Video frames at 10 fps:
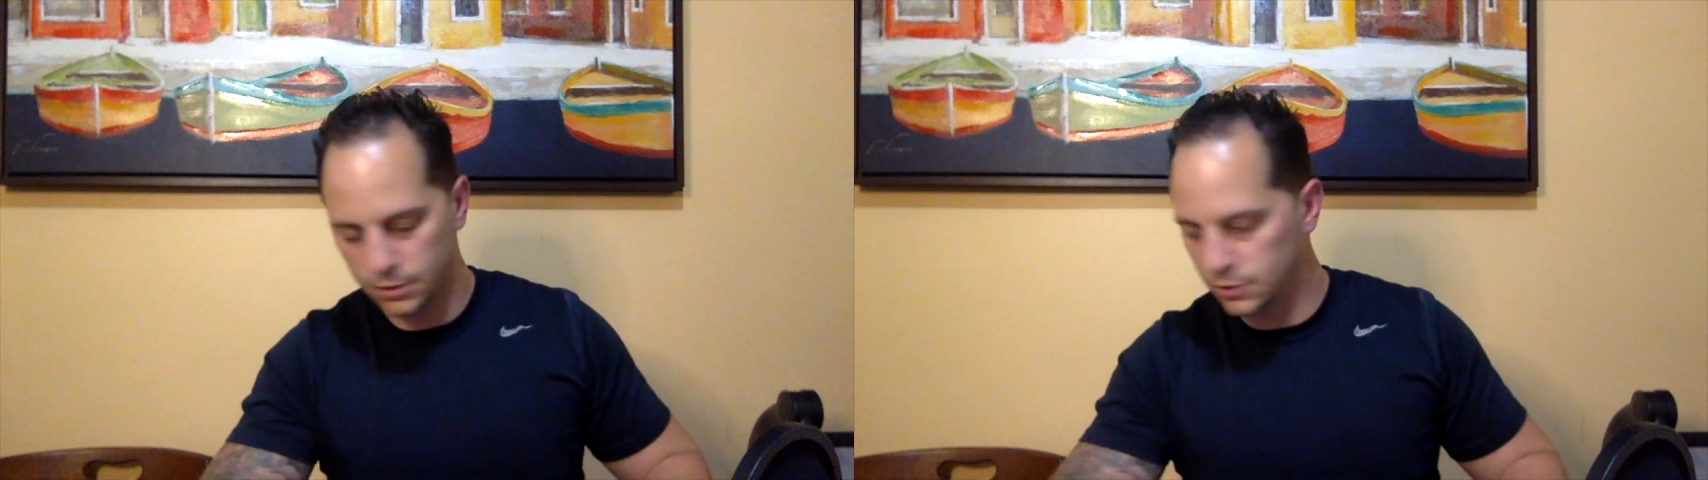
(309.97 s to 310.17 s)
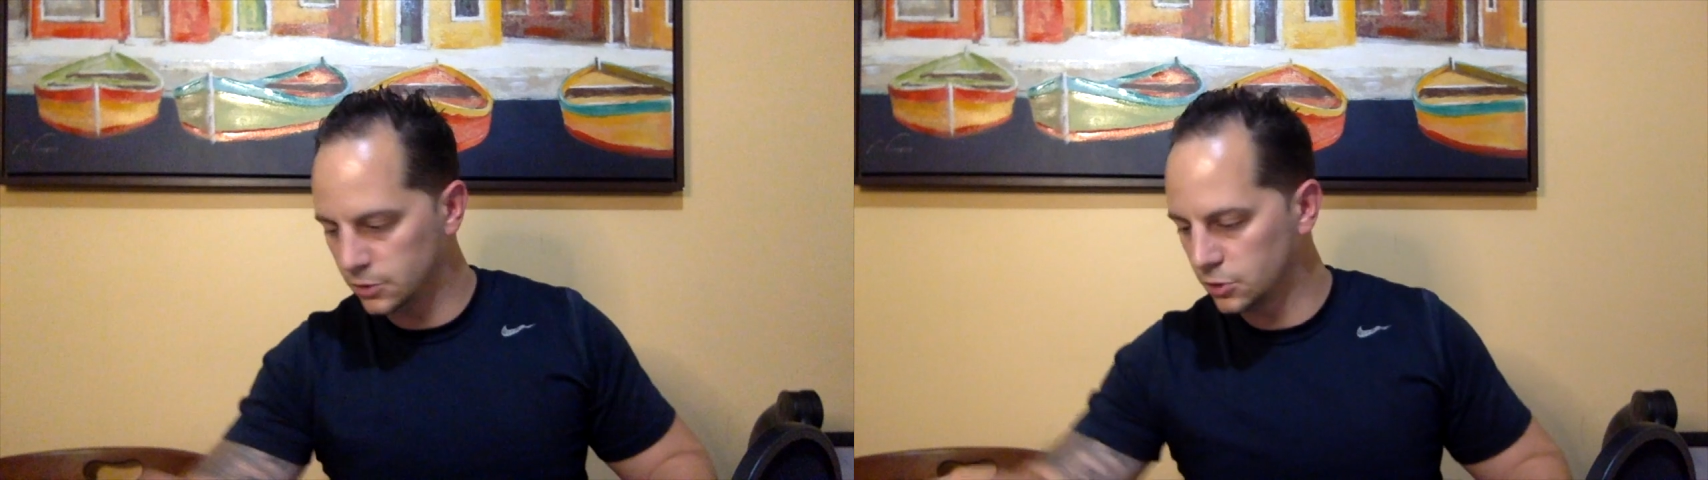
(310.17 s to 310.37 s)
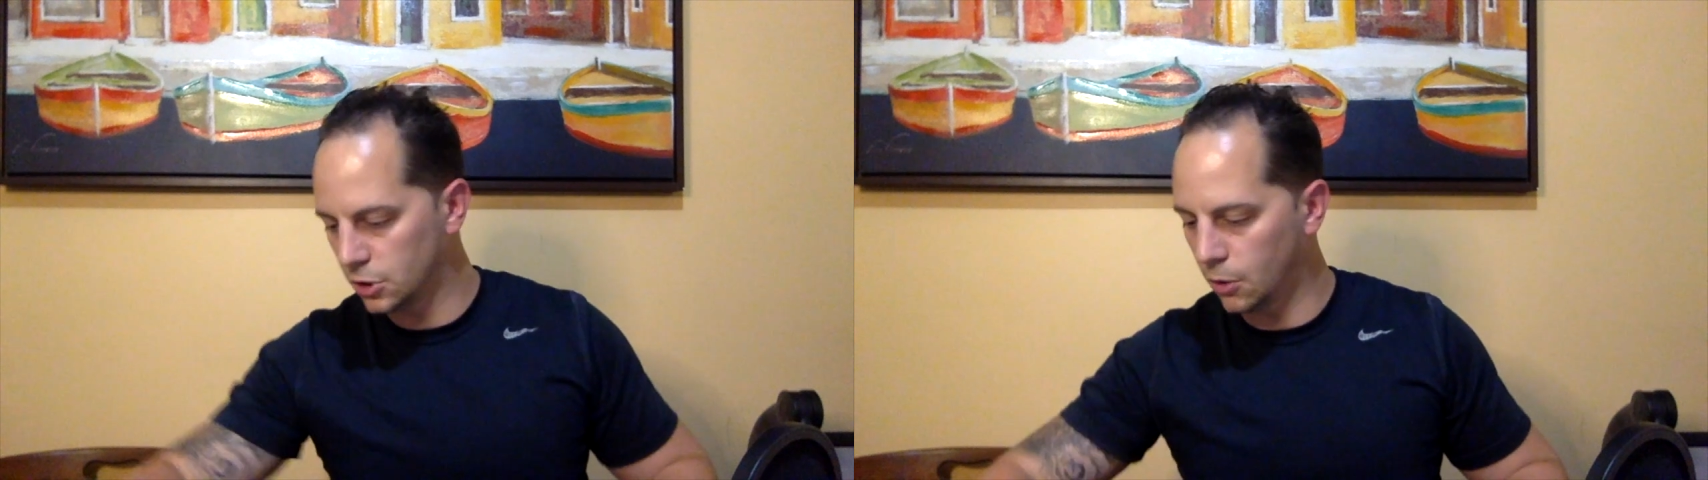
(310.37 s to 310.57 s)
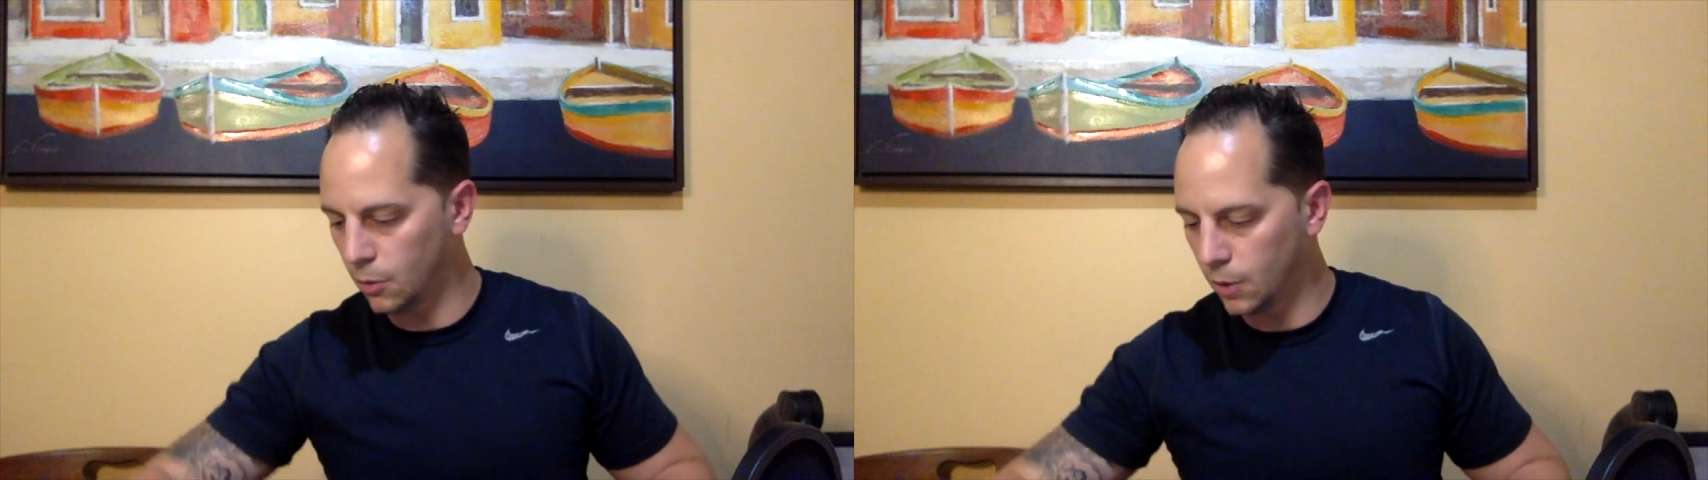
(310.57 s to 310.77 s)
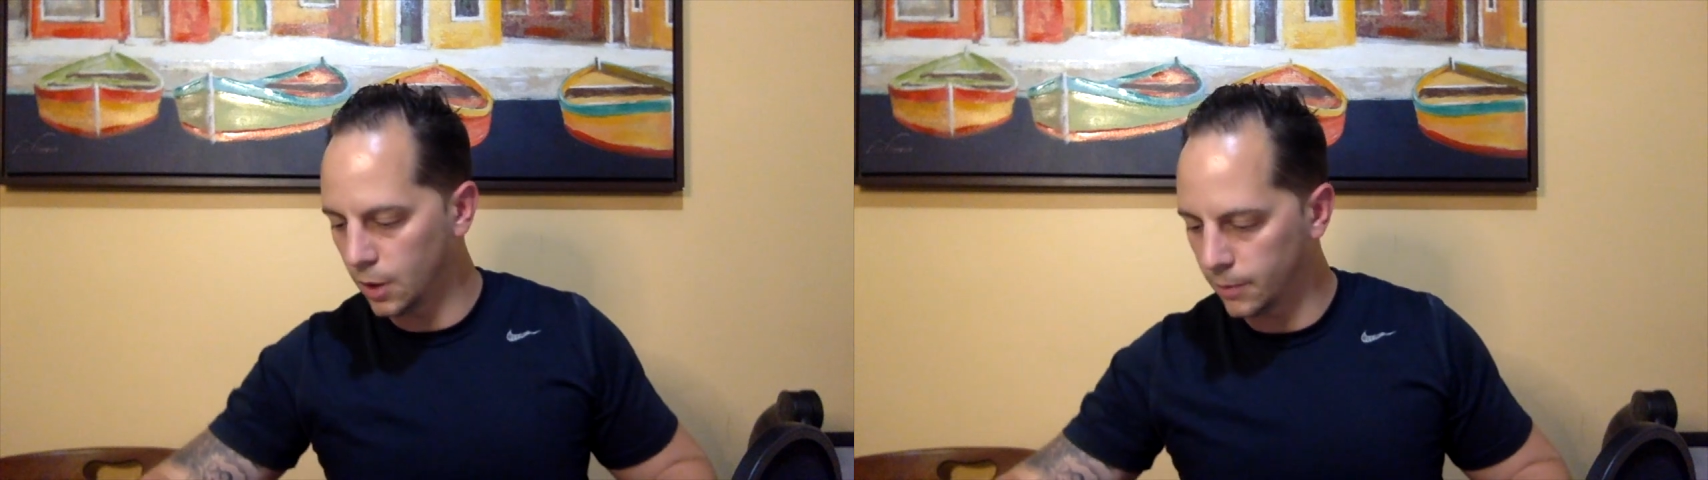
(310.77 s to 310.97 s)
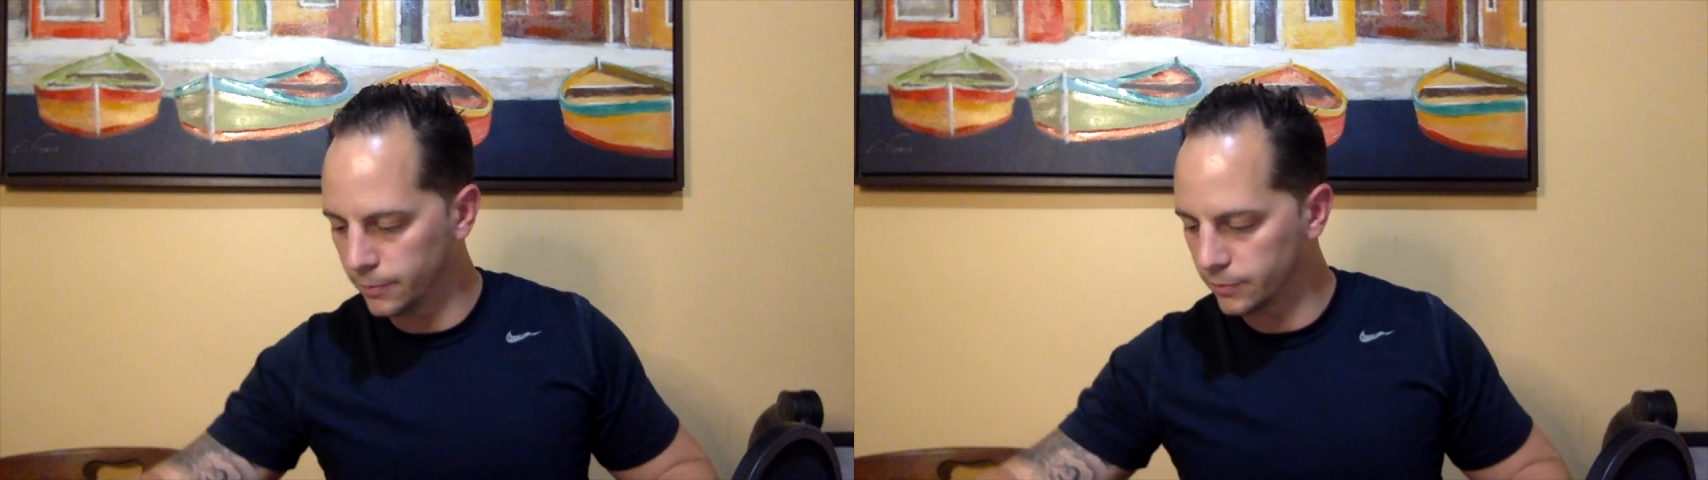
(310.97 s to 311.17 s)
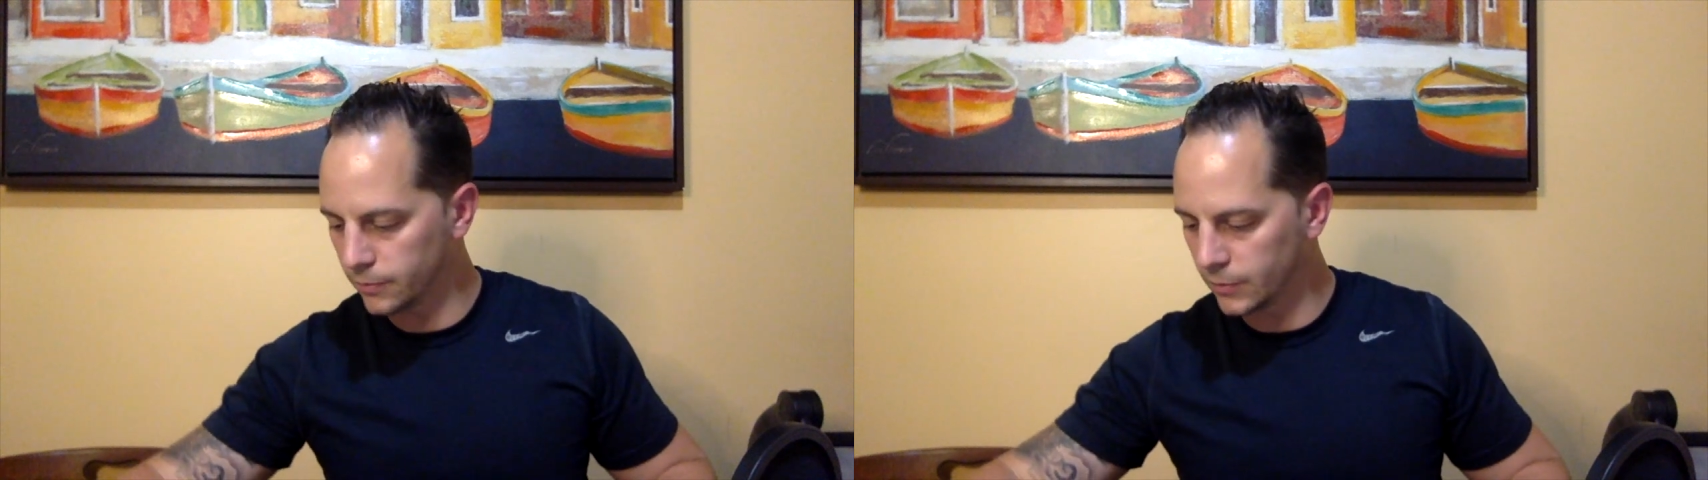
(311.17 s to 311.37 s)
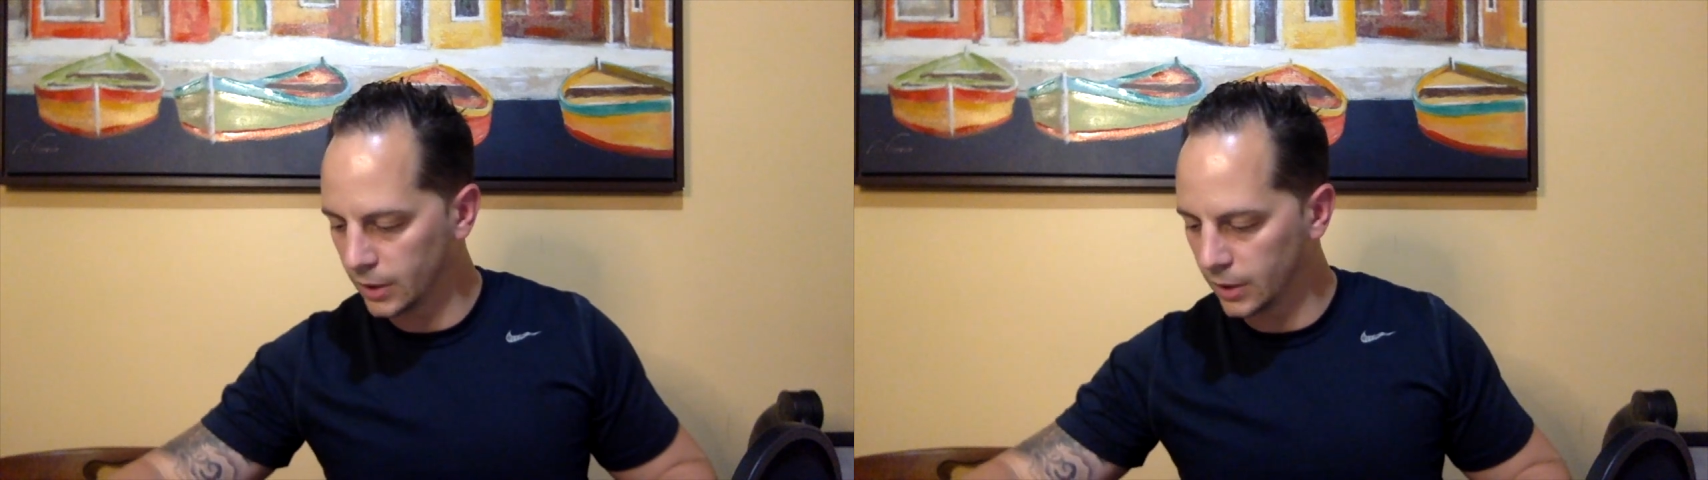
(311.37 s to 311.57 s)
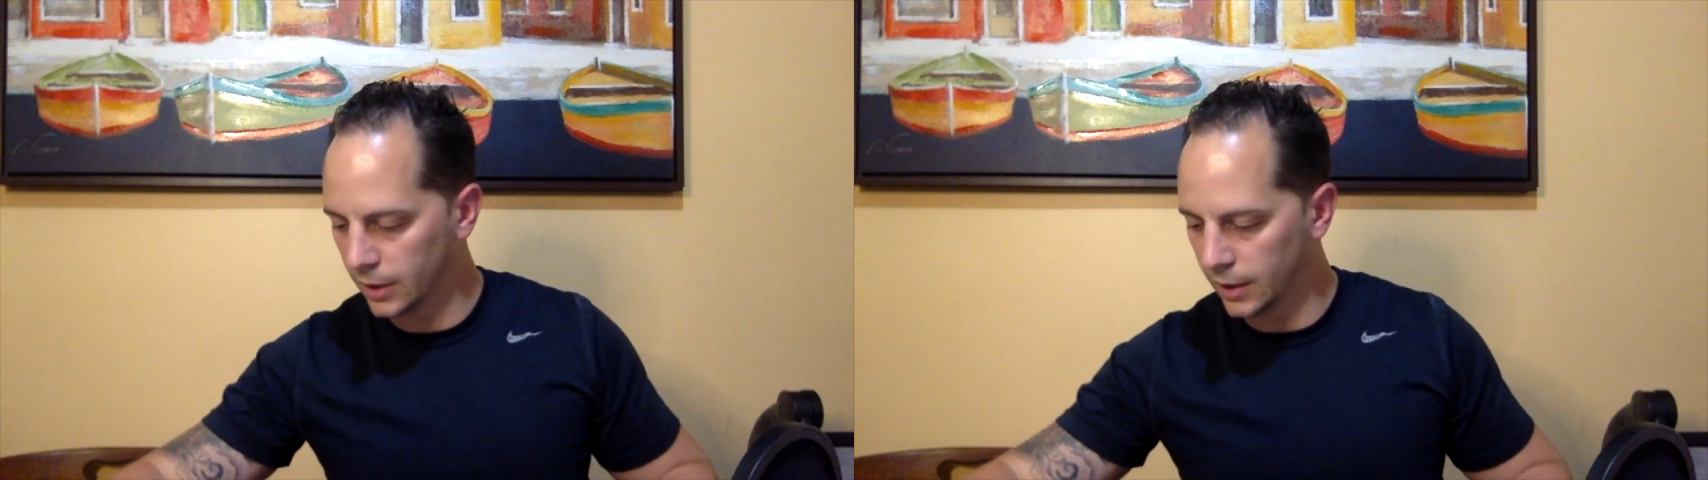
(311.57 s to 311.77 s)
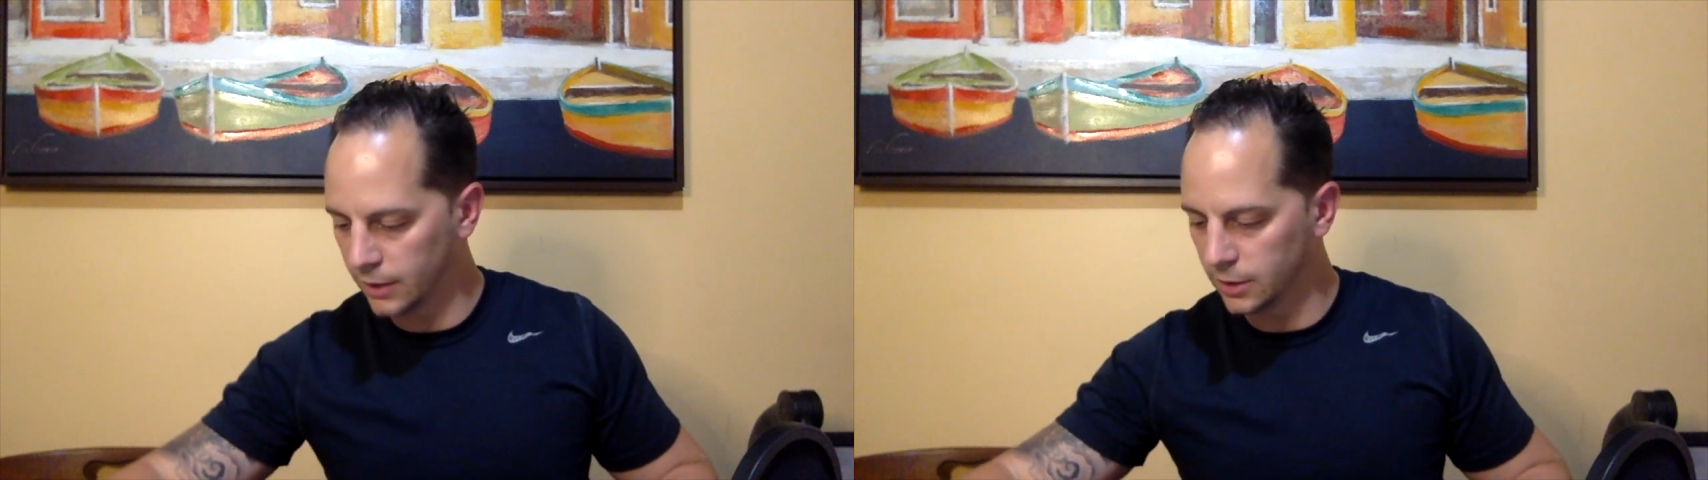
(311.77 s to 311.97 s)
So um,
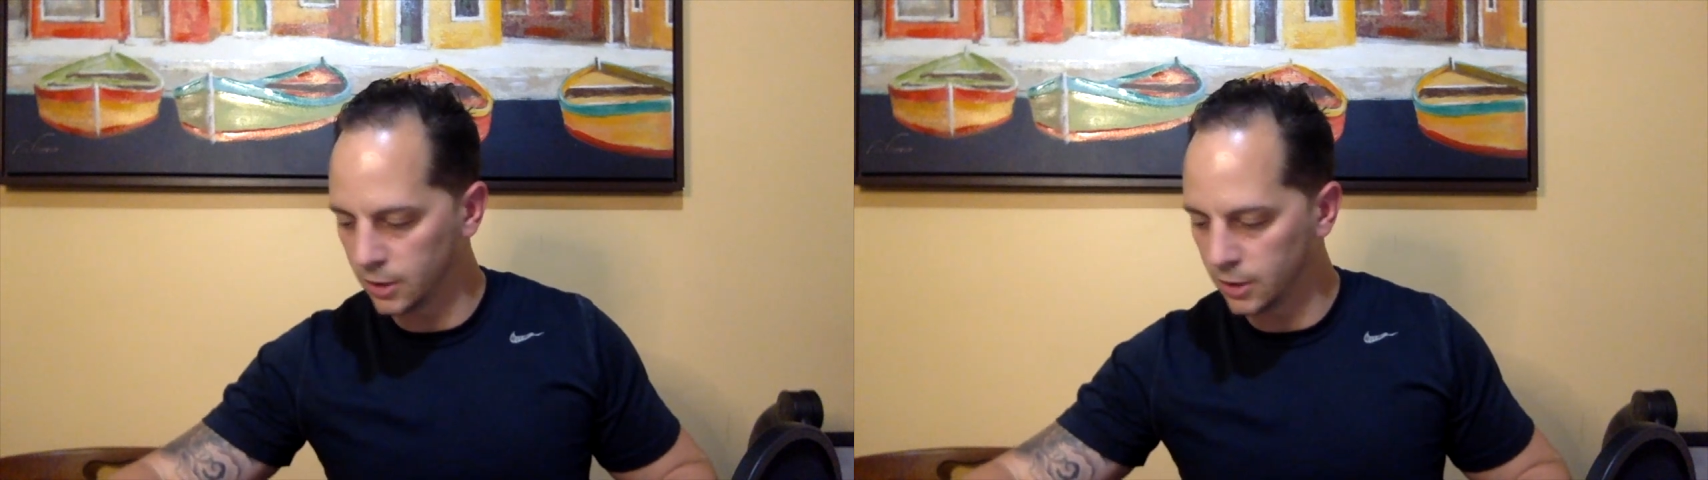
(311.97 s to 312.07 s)
ended